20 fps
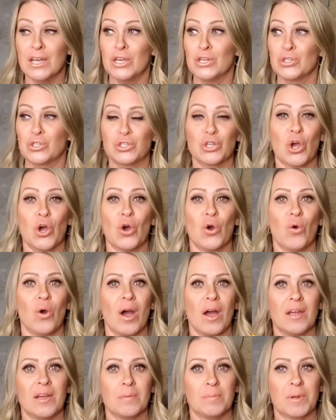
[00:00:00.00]
So
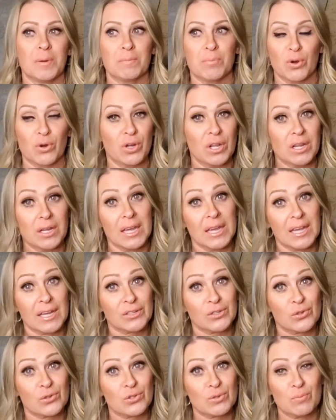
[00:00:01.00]
I have been burning
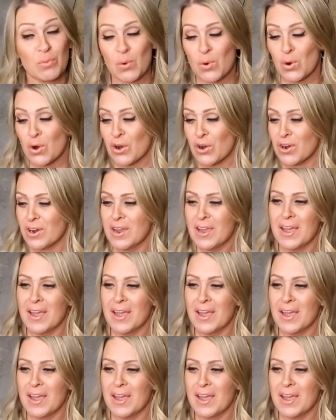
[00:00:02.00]
candles more,